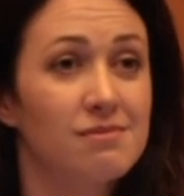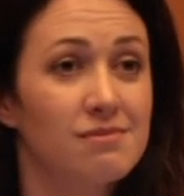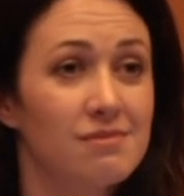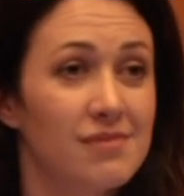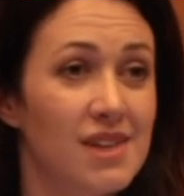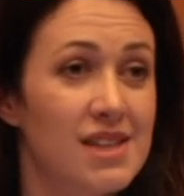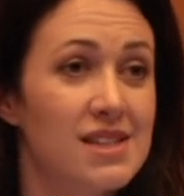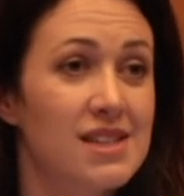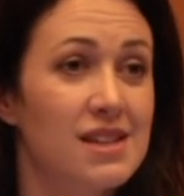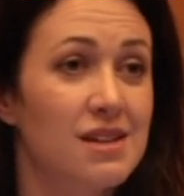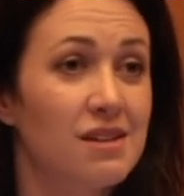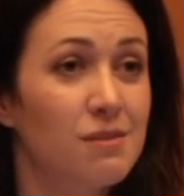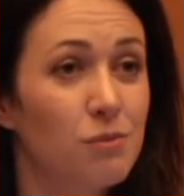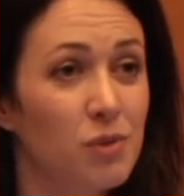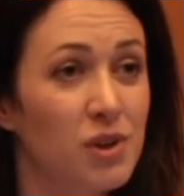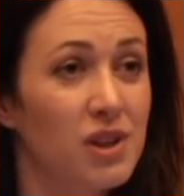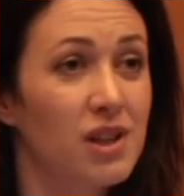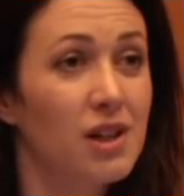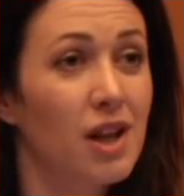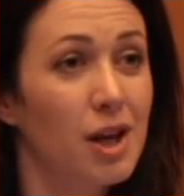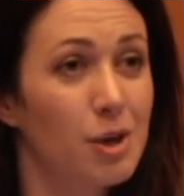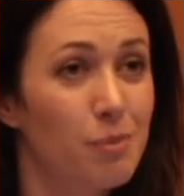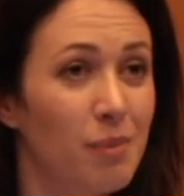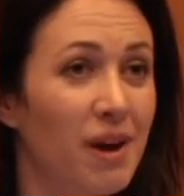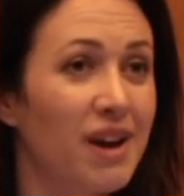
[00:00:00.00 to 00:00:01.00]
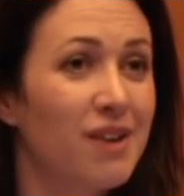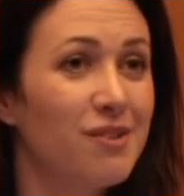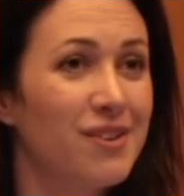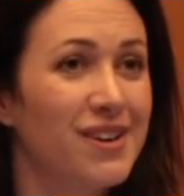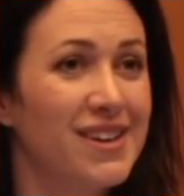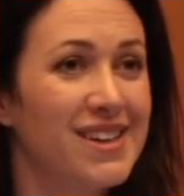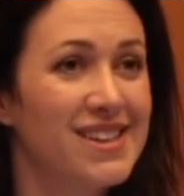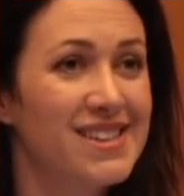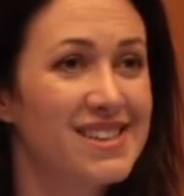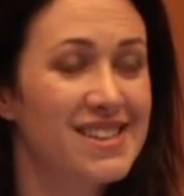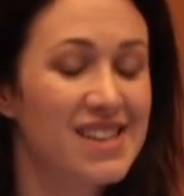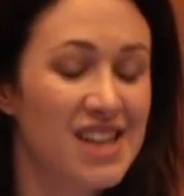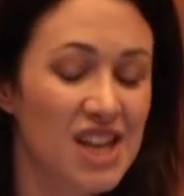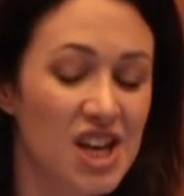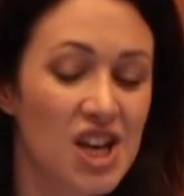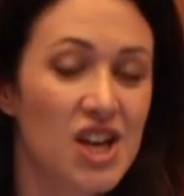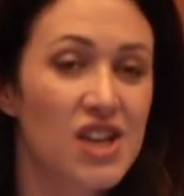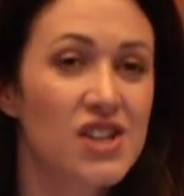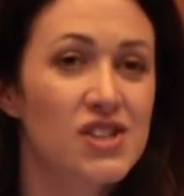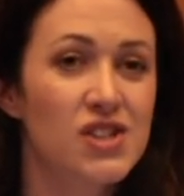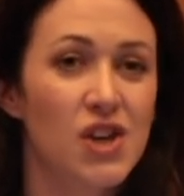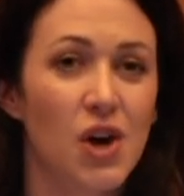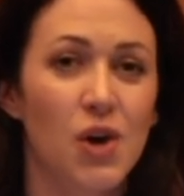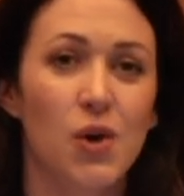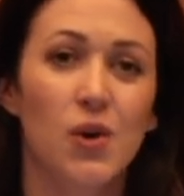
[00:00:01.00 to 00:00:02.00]
That's it, with a lot of butter in it.
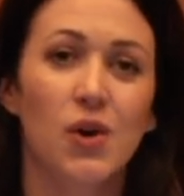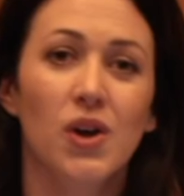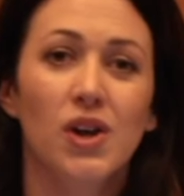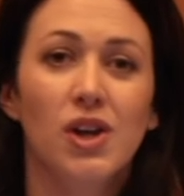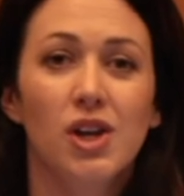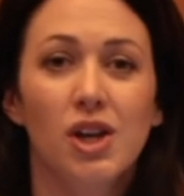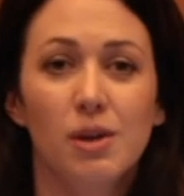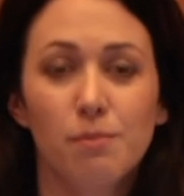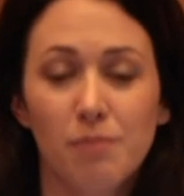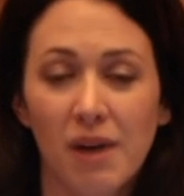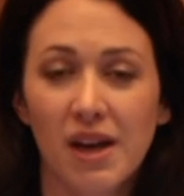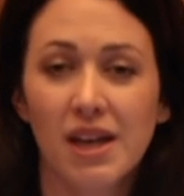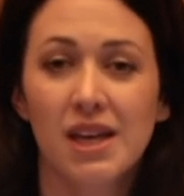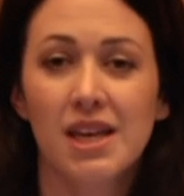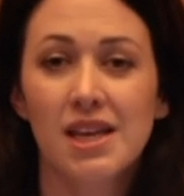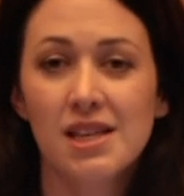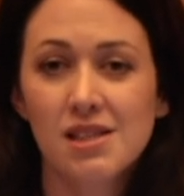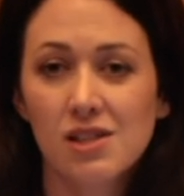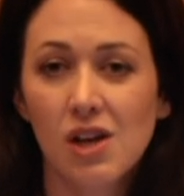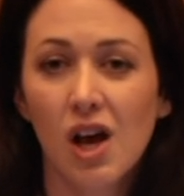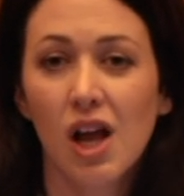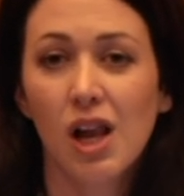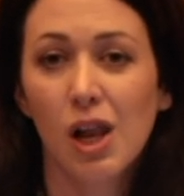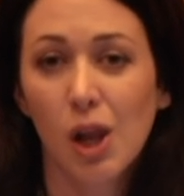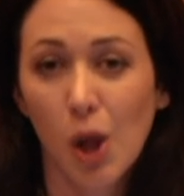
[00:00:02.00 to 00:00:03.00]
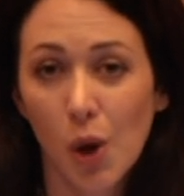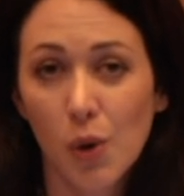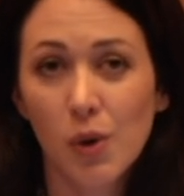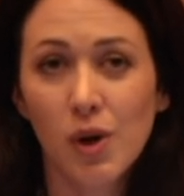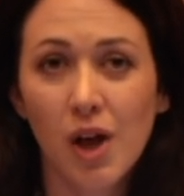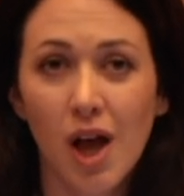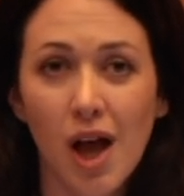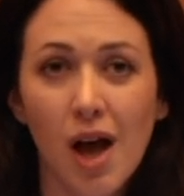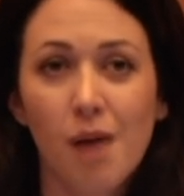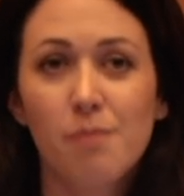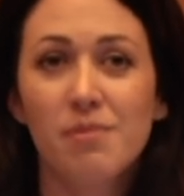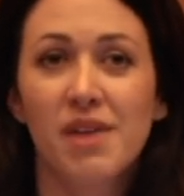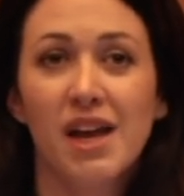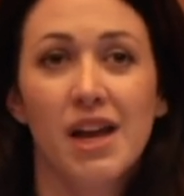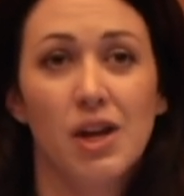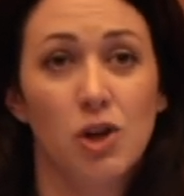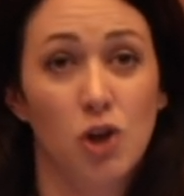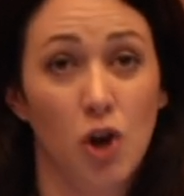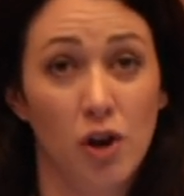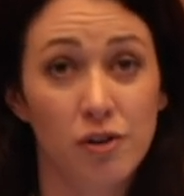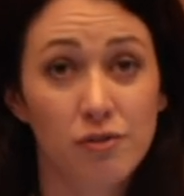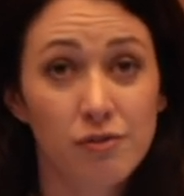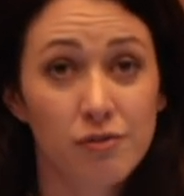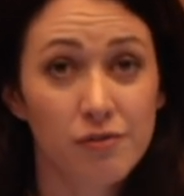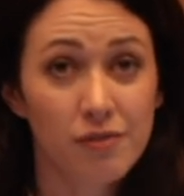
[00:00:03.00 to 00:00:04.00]
So my kids are low-carb, they're
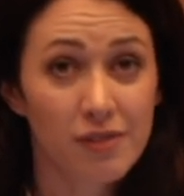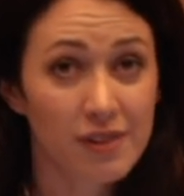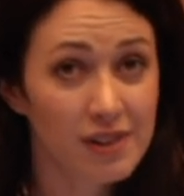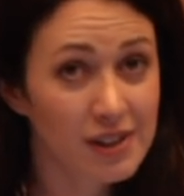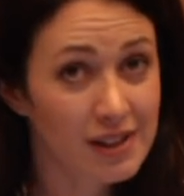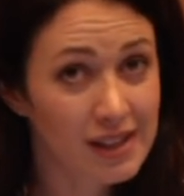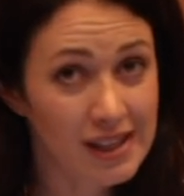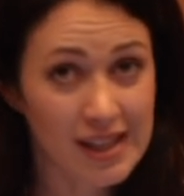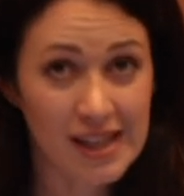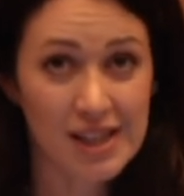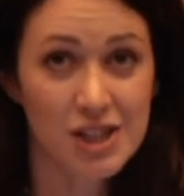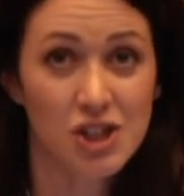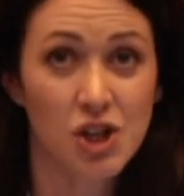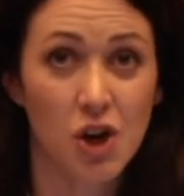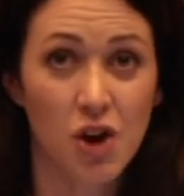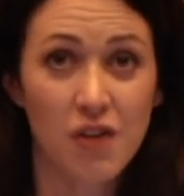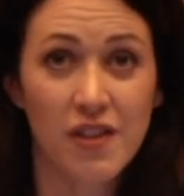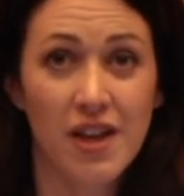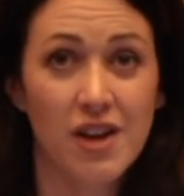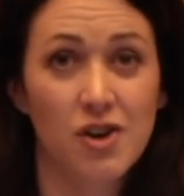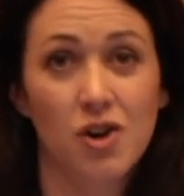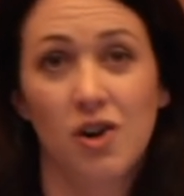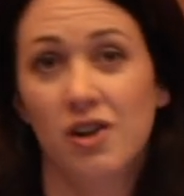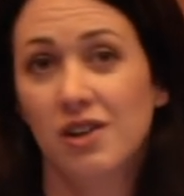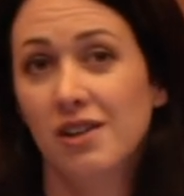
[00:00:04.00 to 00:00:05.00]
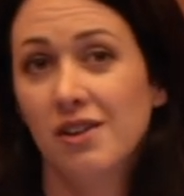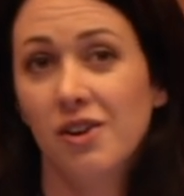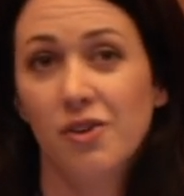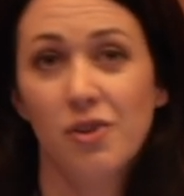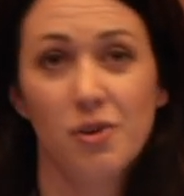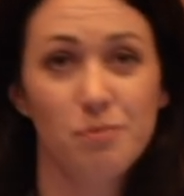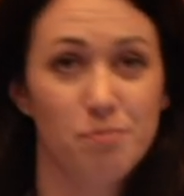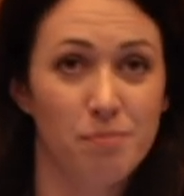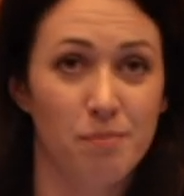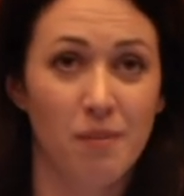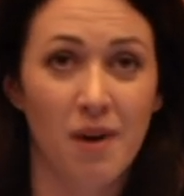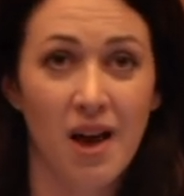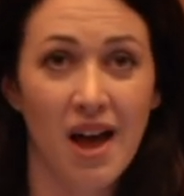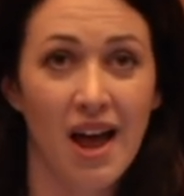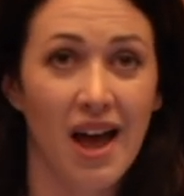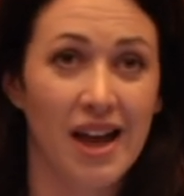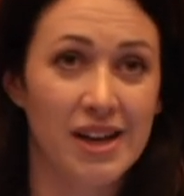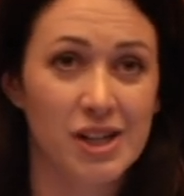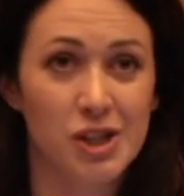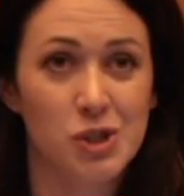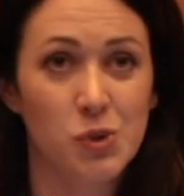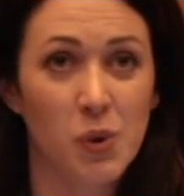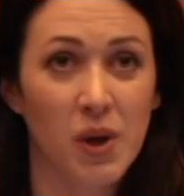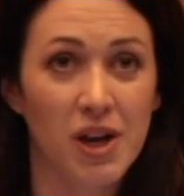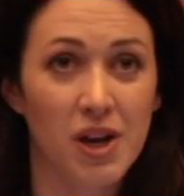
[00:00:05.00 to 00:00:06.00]
not keto, they're not, you know,
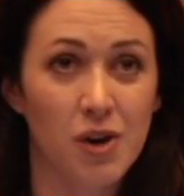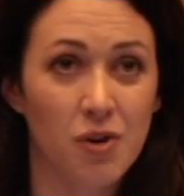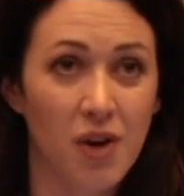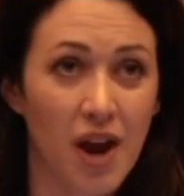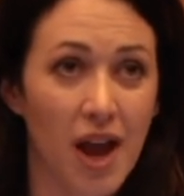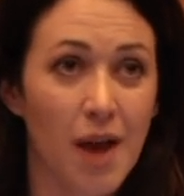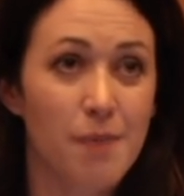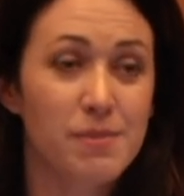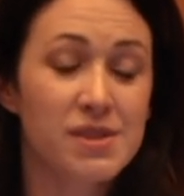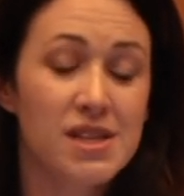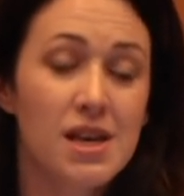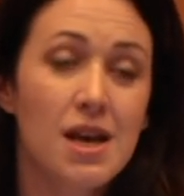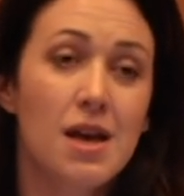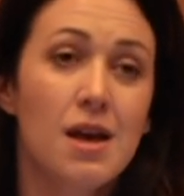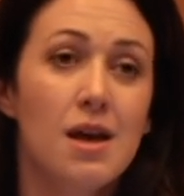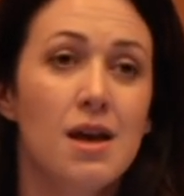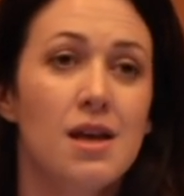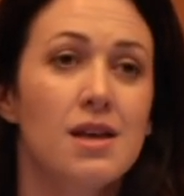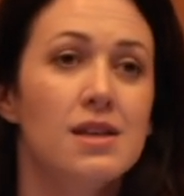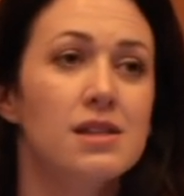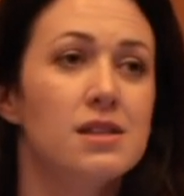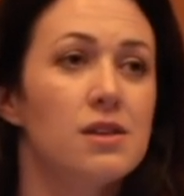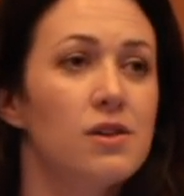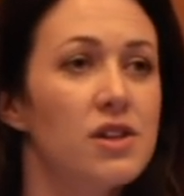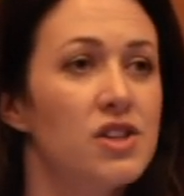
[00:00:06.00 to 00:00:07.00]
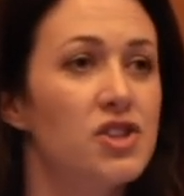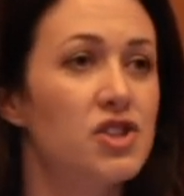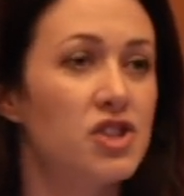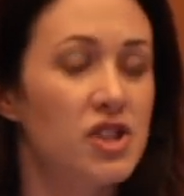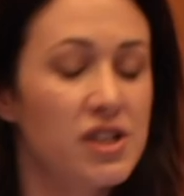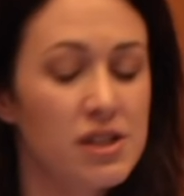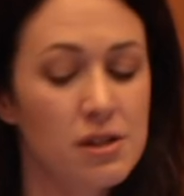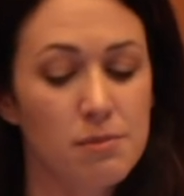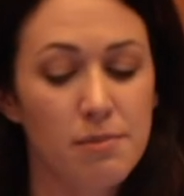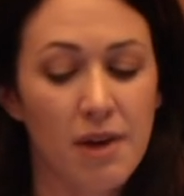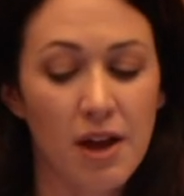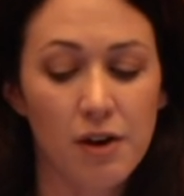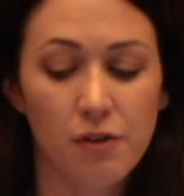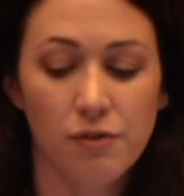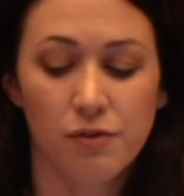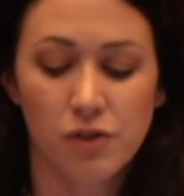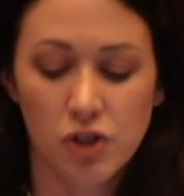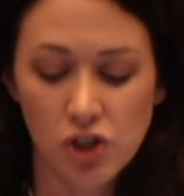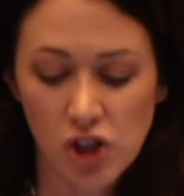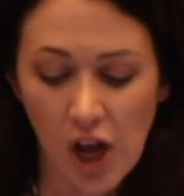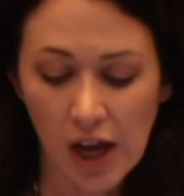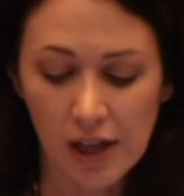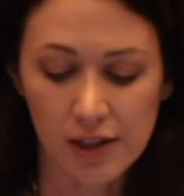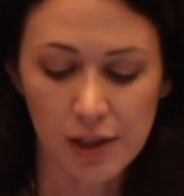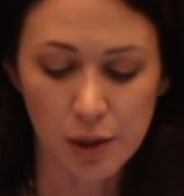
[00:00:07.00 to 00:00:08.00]
under 20 grams, so it's just a matter of
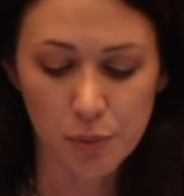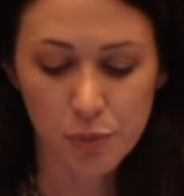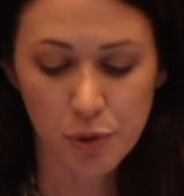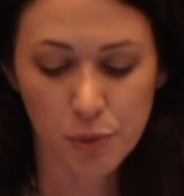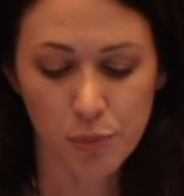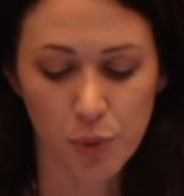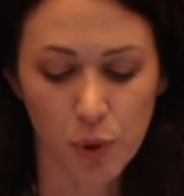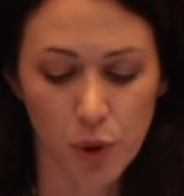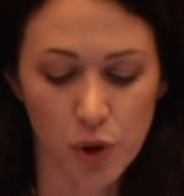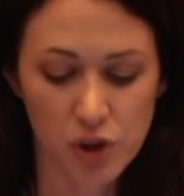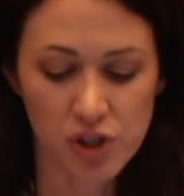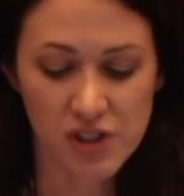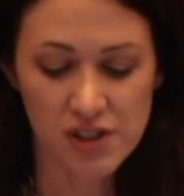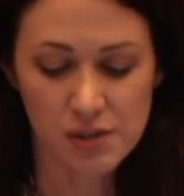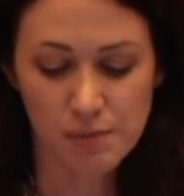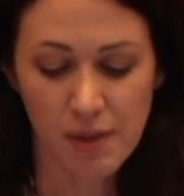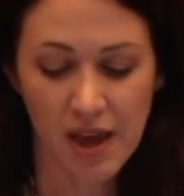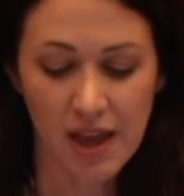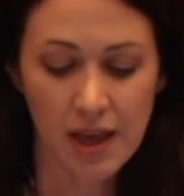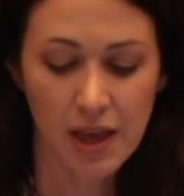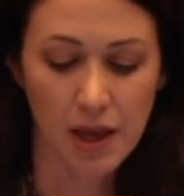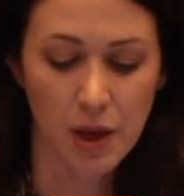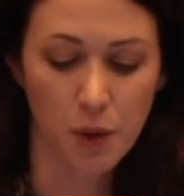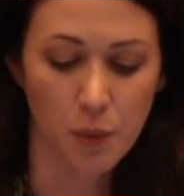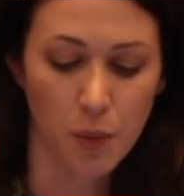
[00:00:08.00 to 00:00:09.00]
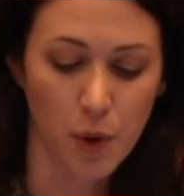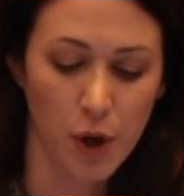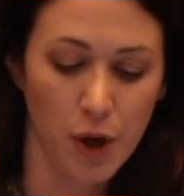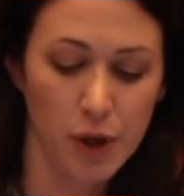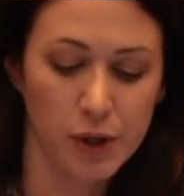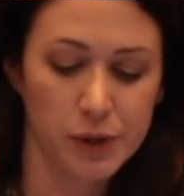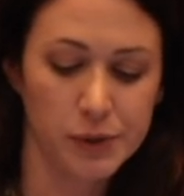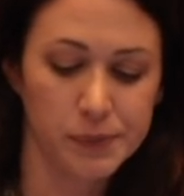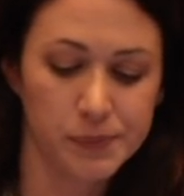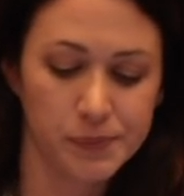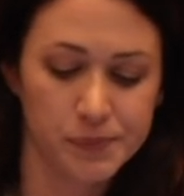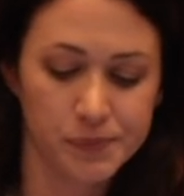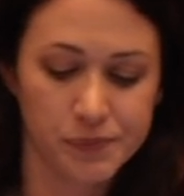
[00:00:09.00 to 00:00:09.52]
juggling proportions, making it work.